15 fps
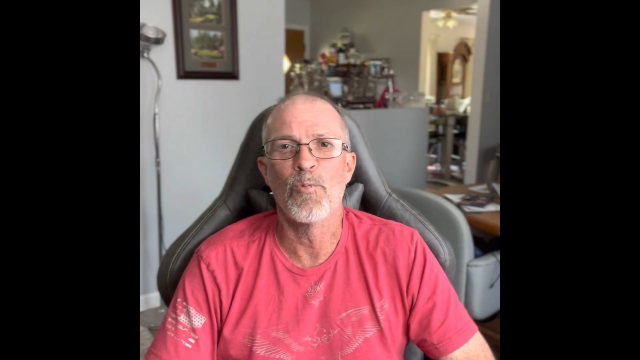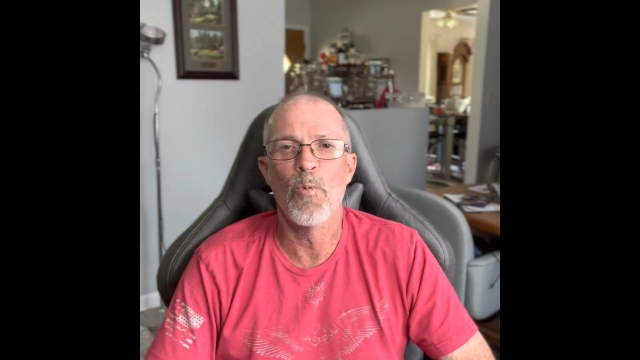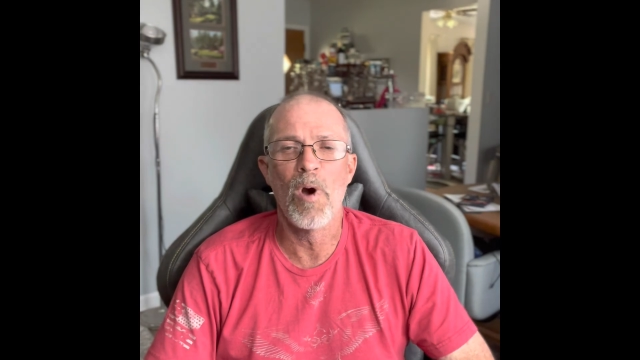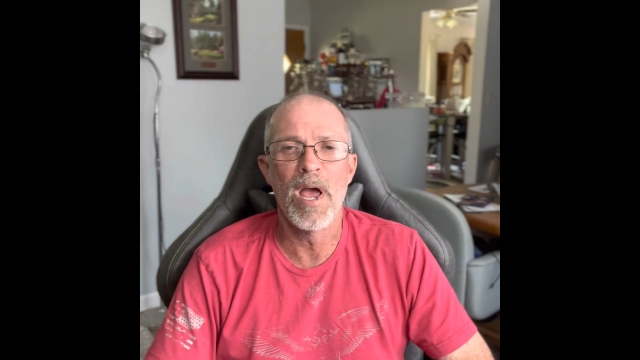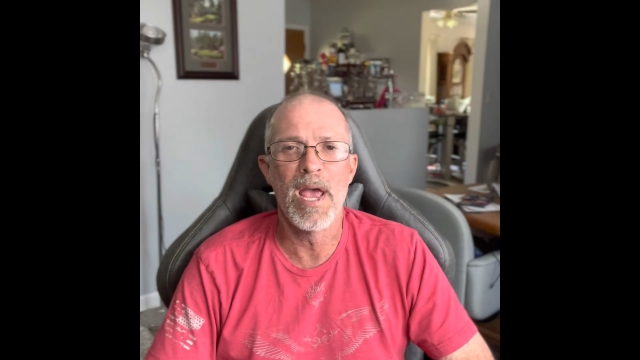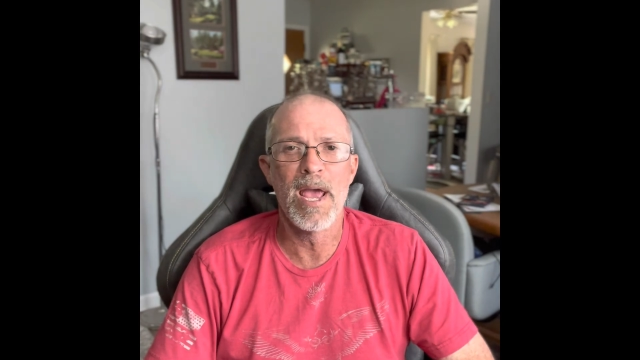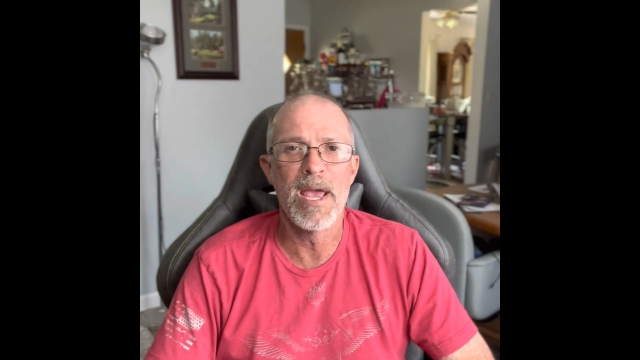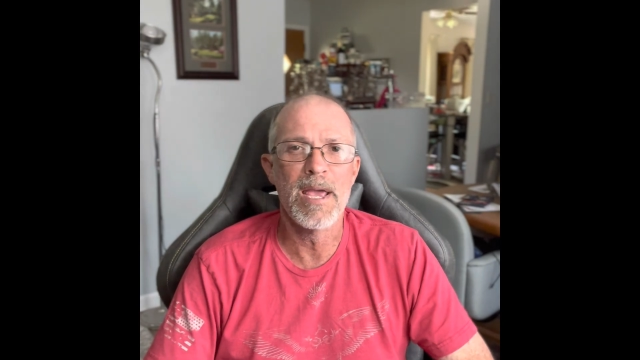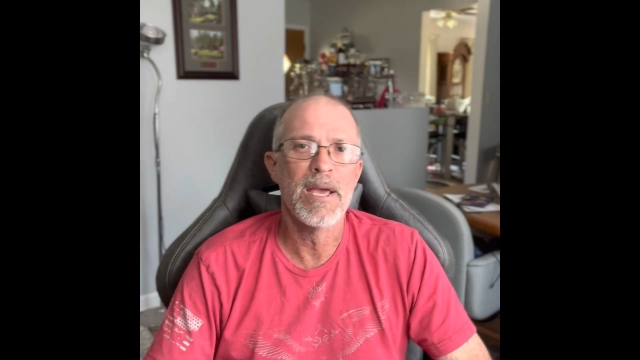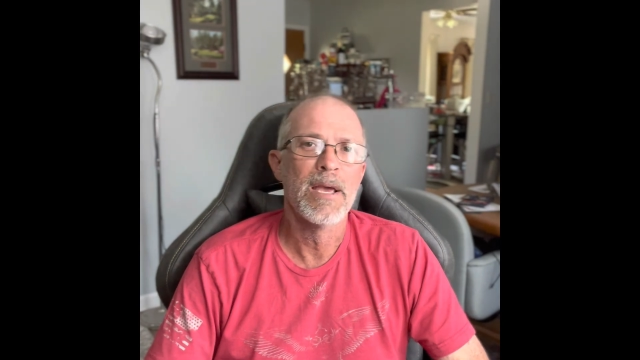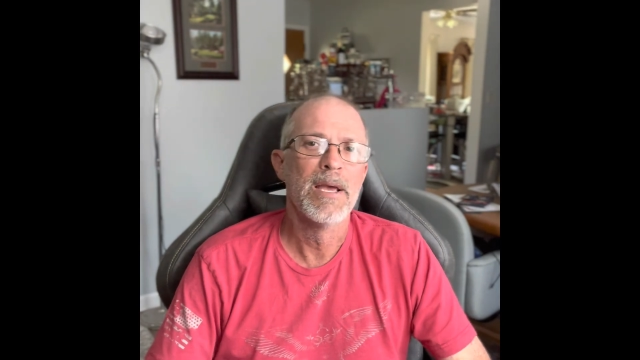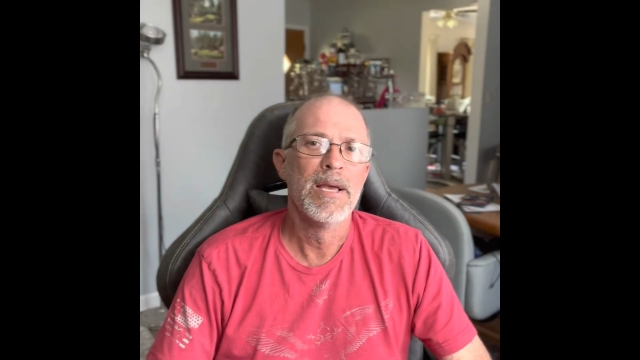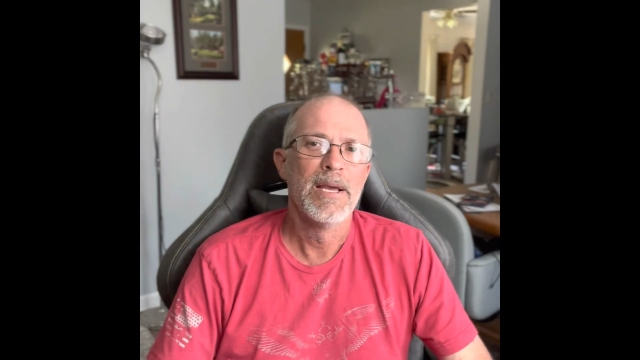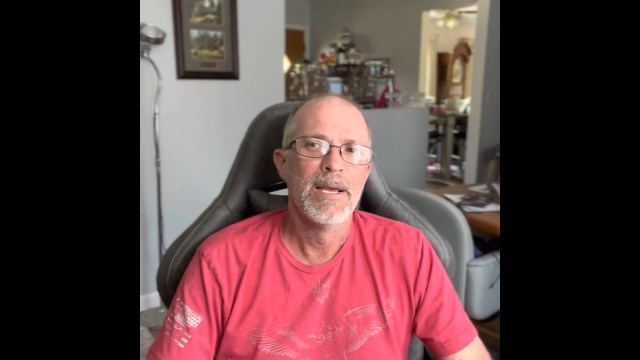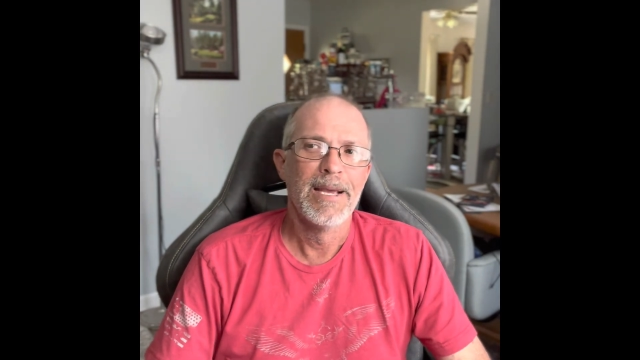way.
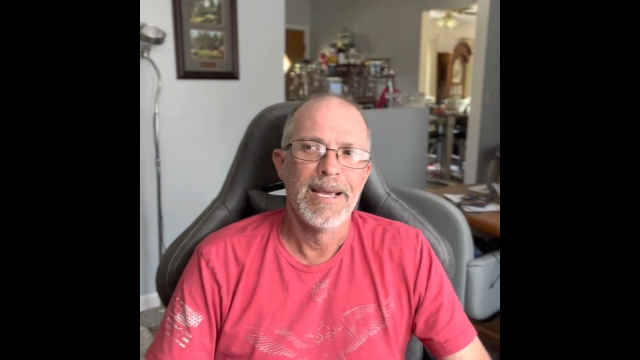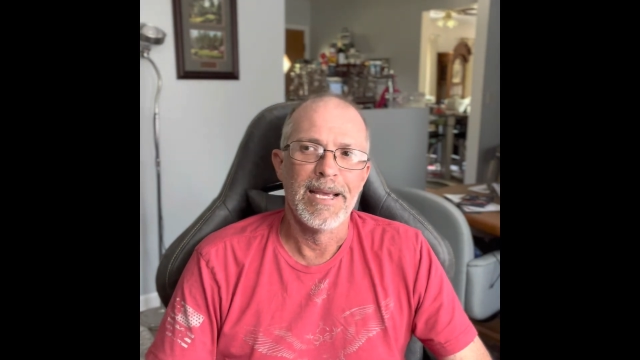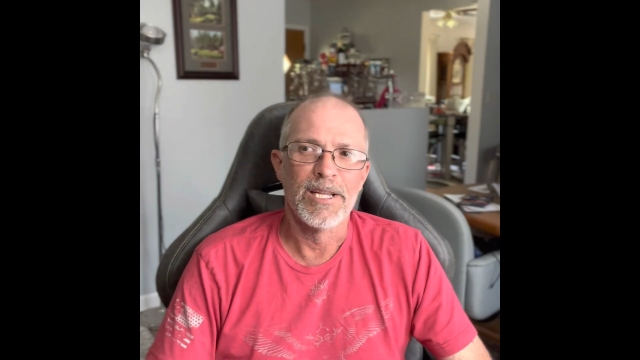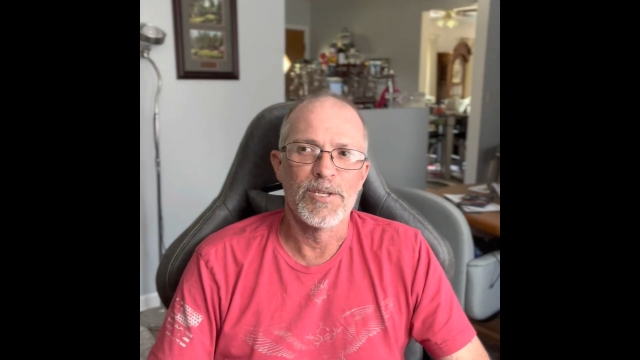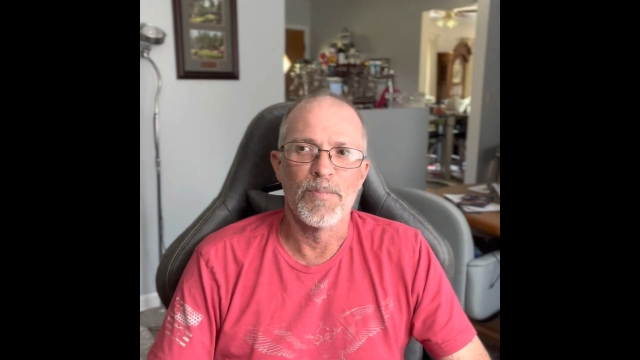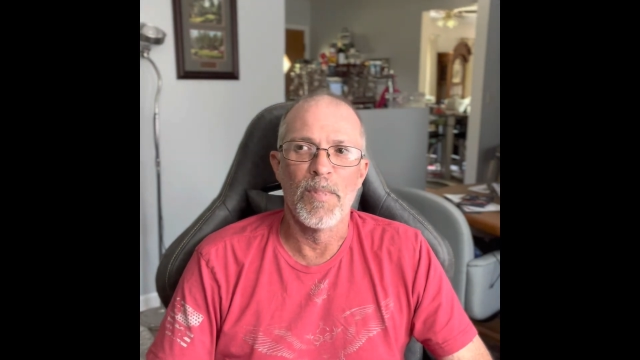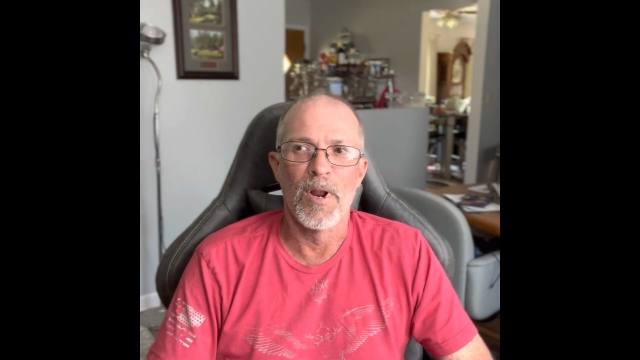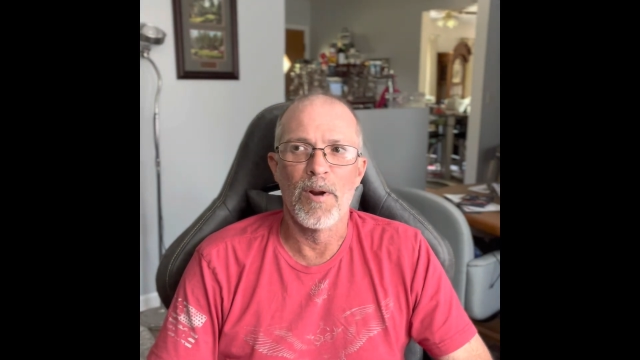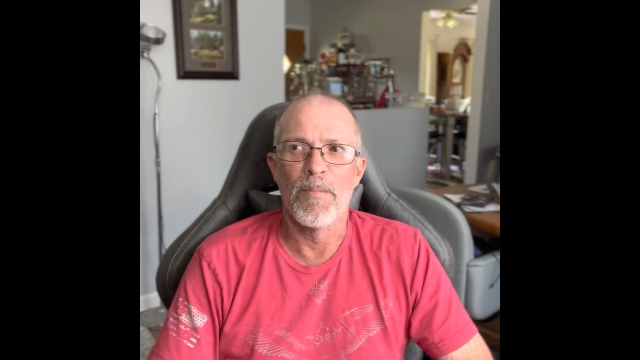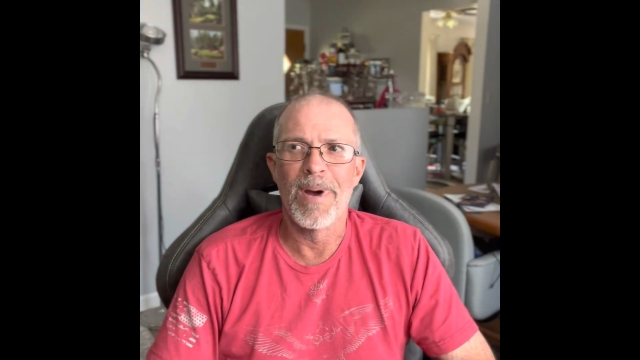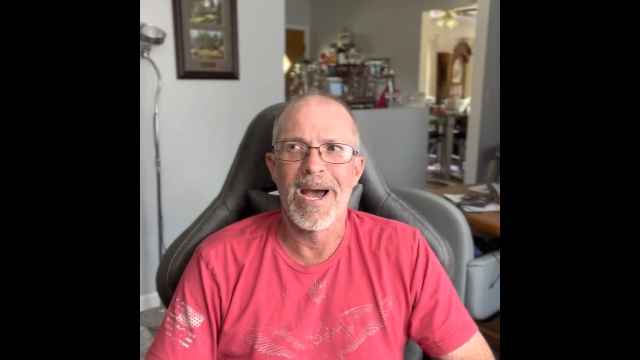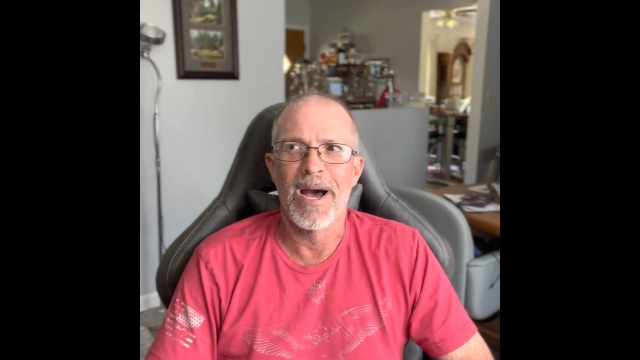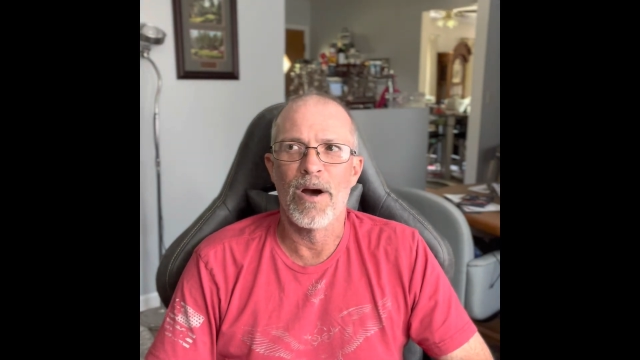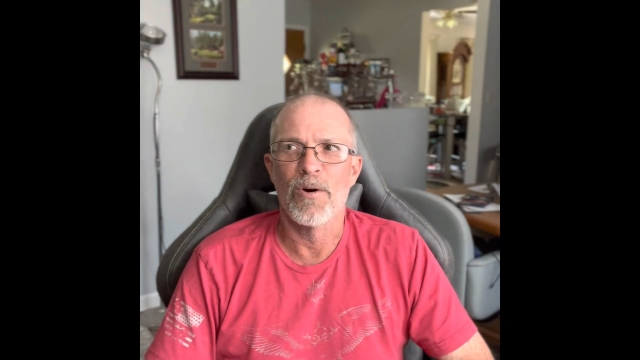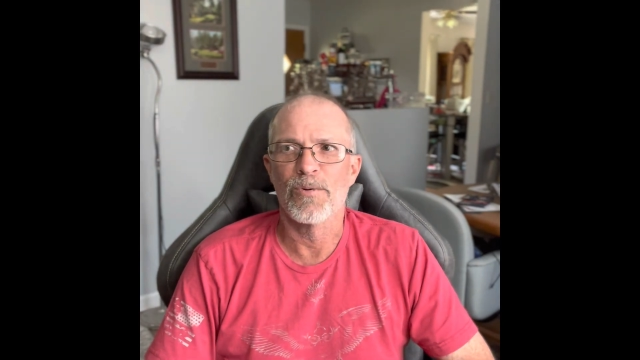It's been
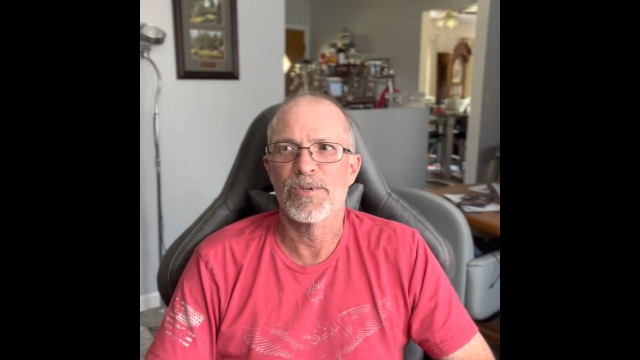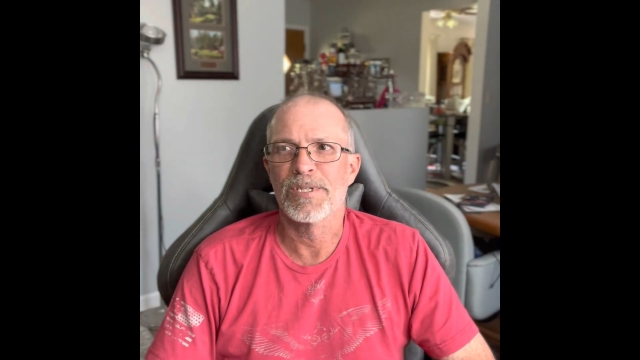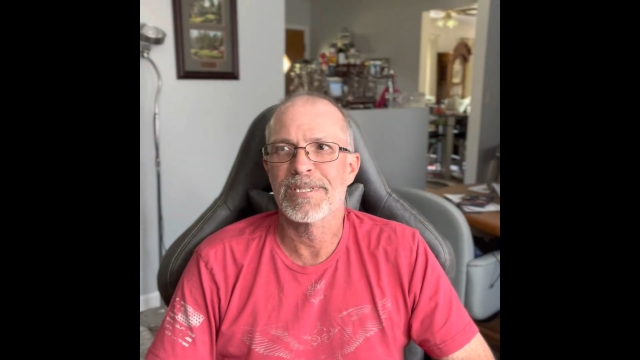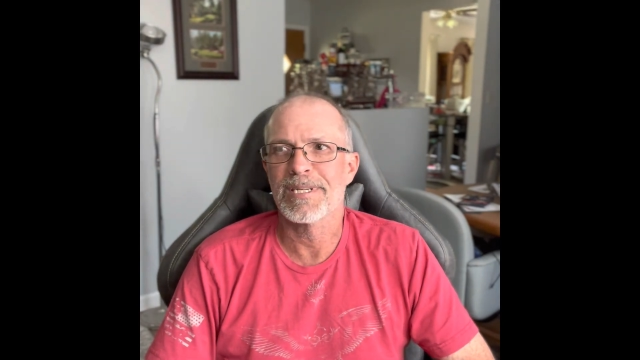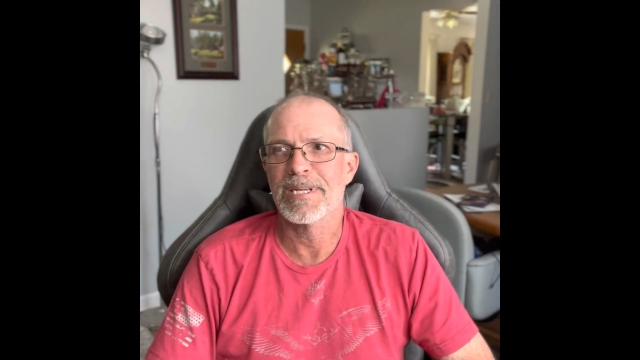about